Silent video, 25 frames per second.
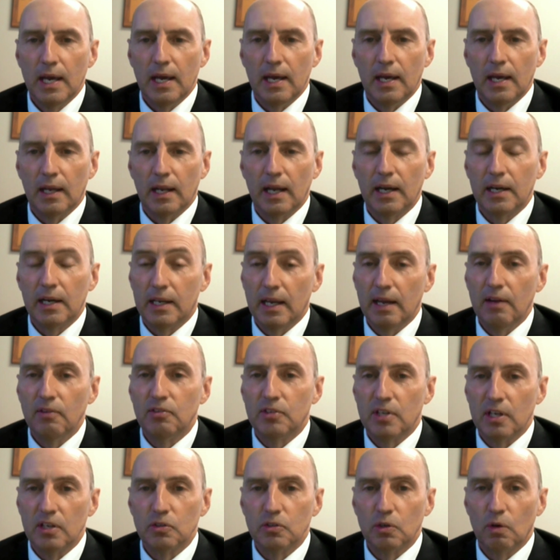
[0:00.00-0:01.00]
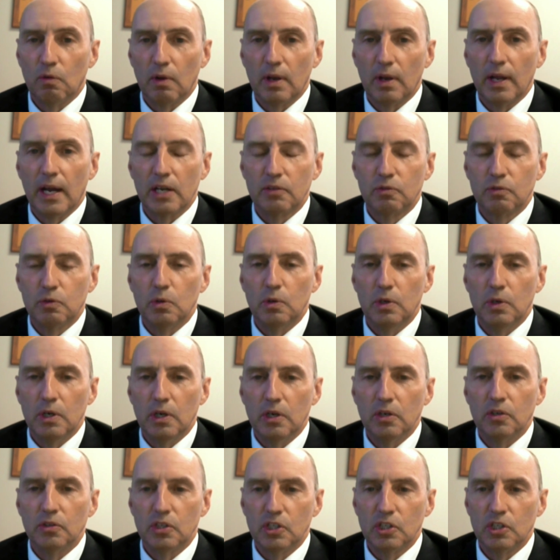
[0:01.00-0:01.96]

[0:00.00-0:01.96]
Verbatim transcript: And like Dave says, over the last few years,